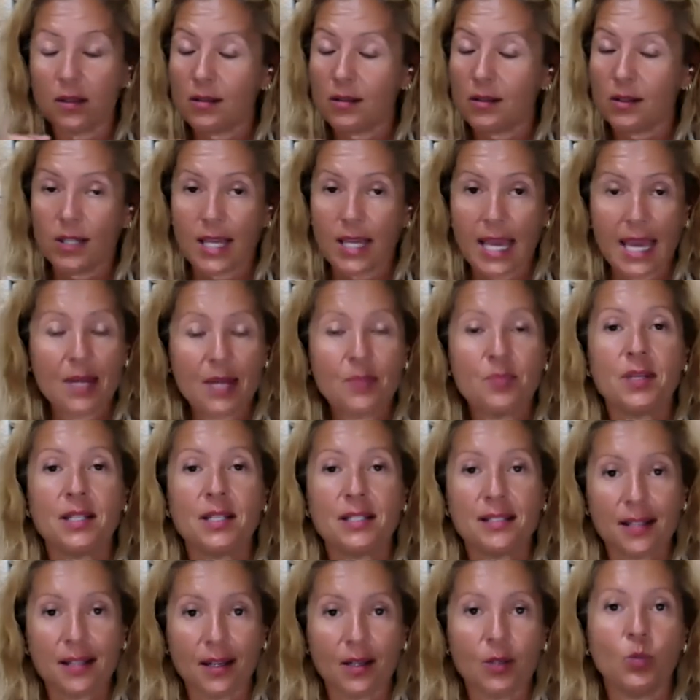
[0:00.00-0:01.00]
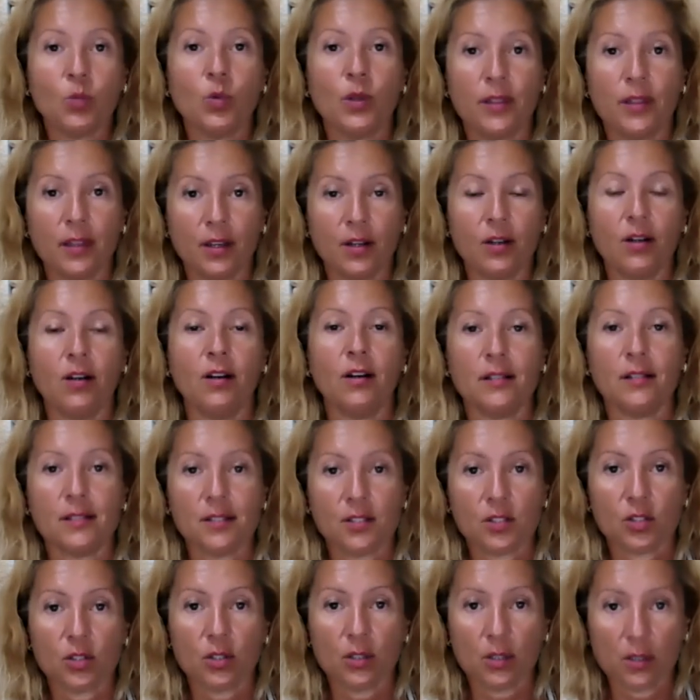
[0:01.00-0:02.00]
Can be done with their eyes
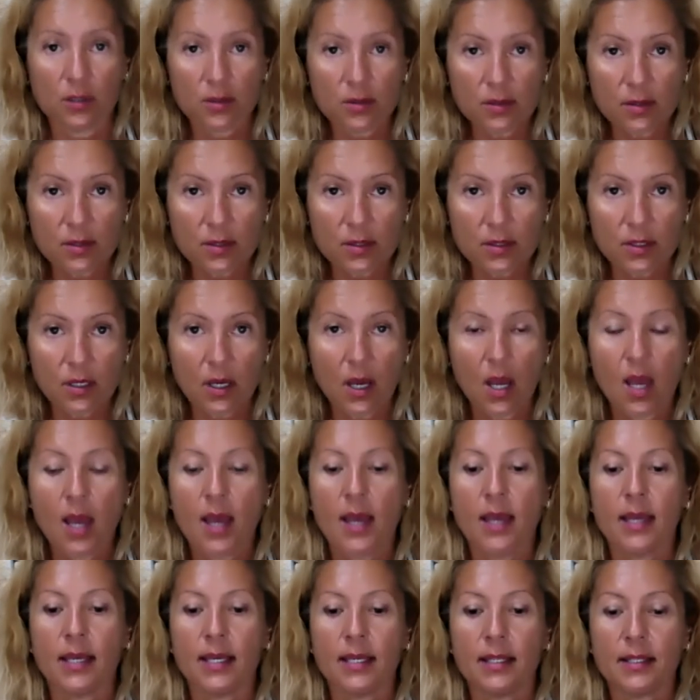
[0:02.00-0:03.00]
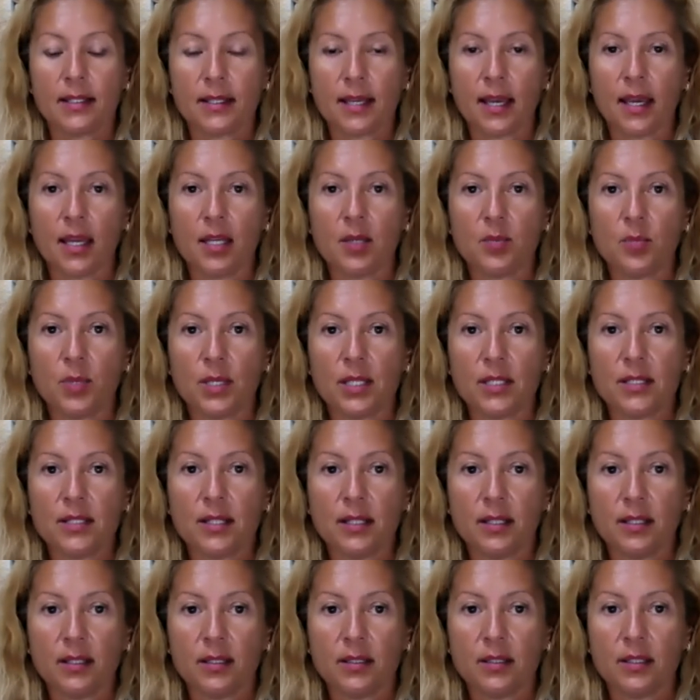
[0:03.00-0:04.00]
closed. It can be
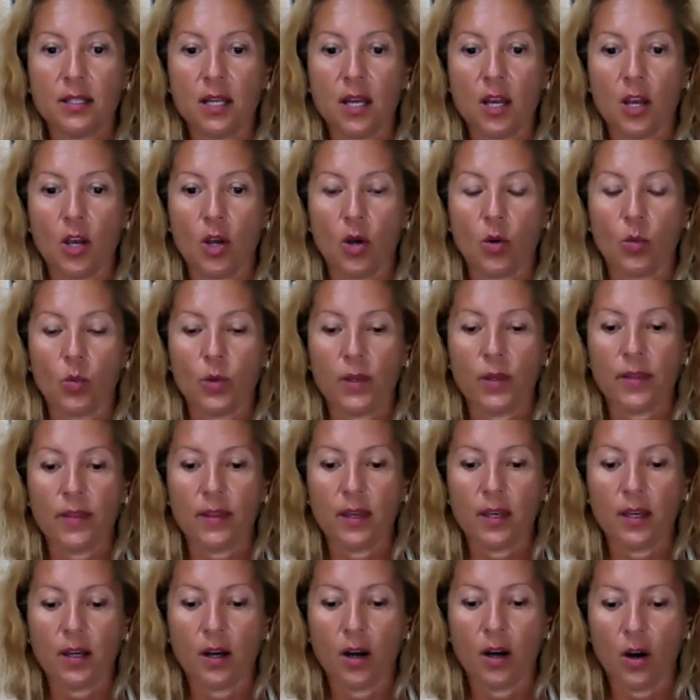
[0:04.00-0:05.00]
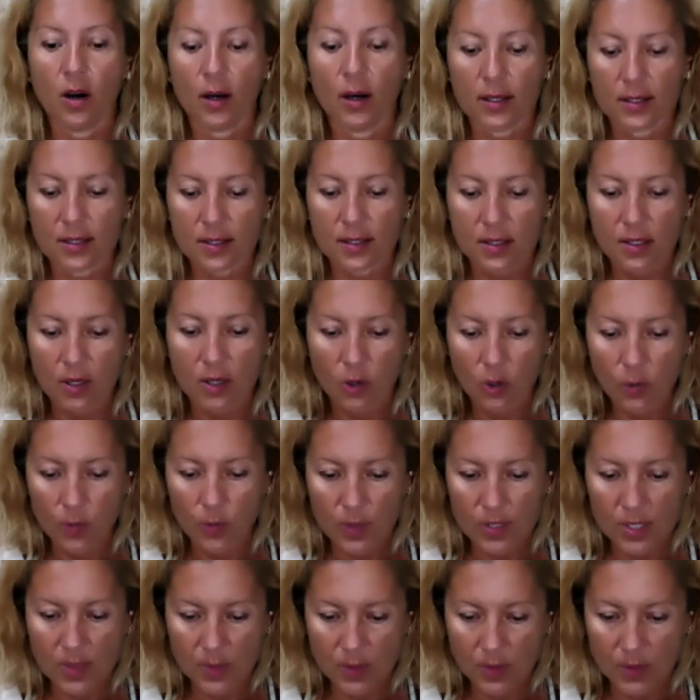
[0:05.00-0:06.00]
done with their eyes open
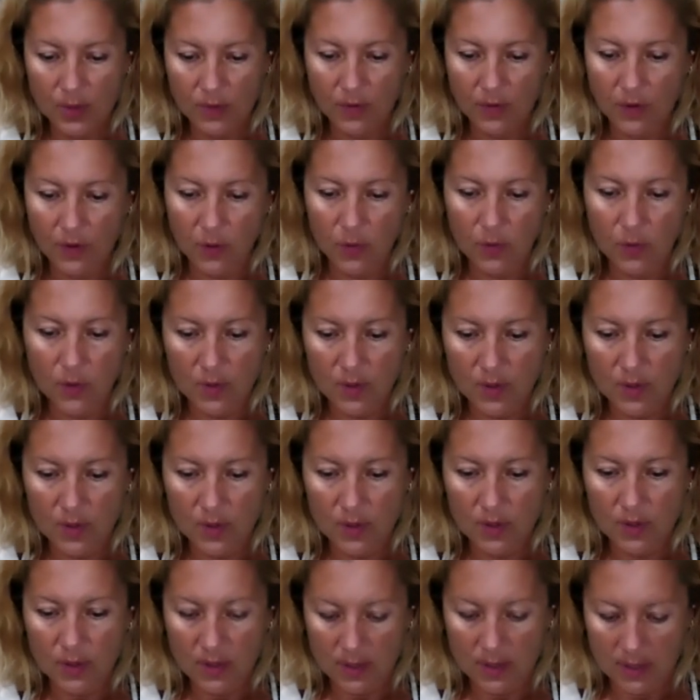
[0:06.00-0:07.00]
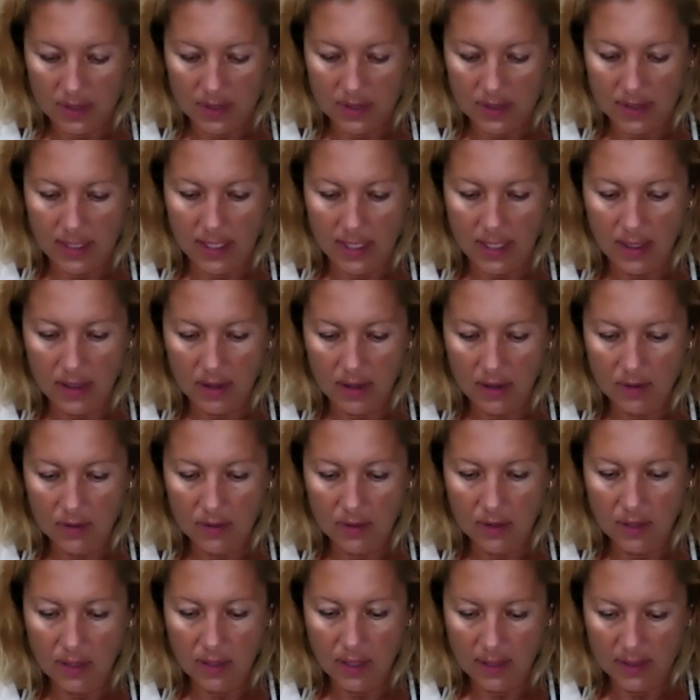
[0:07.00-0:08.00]
but focused
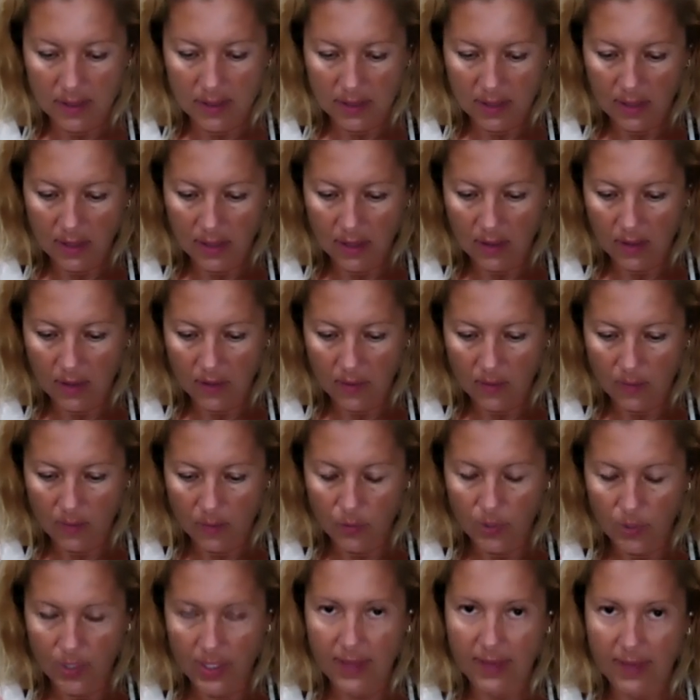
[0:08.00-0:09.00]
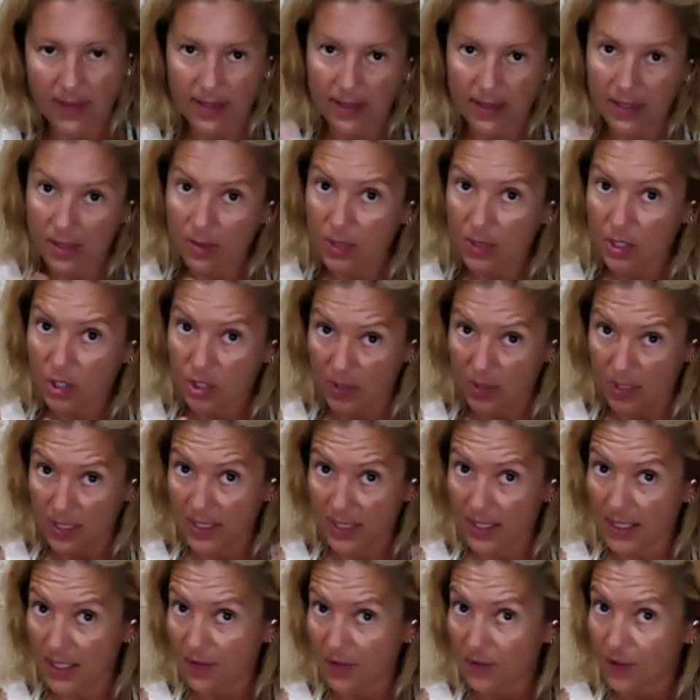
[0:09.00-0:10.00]
down as they're bringing that image and the
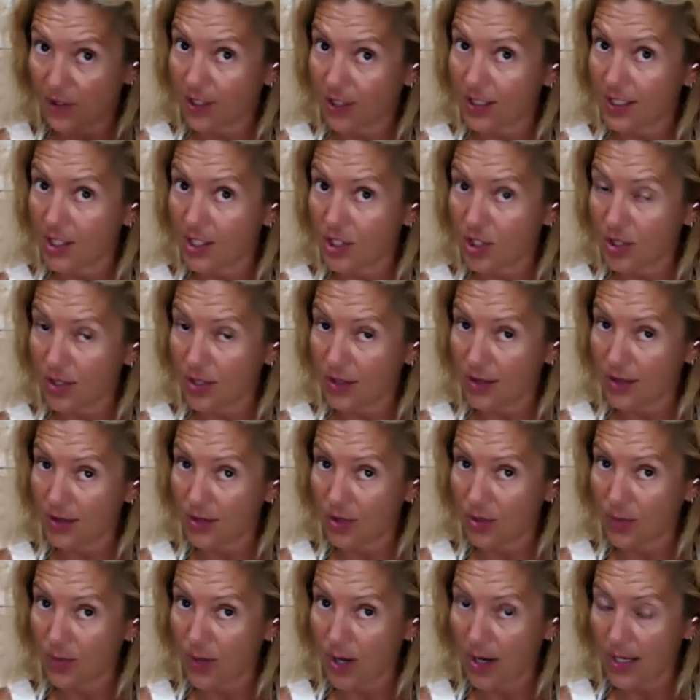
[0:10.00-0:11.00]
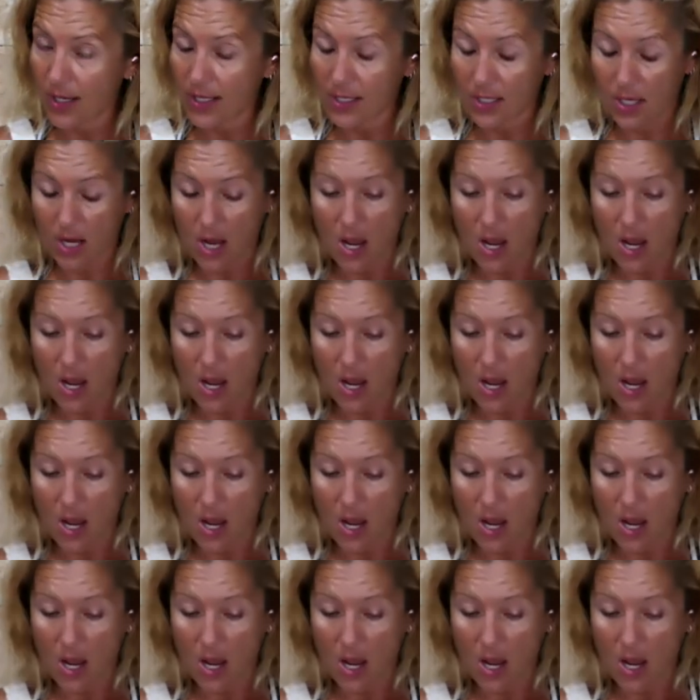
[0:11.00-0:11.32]
negative cognition to mind.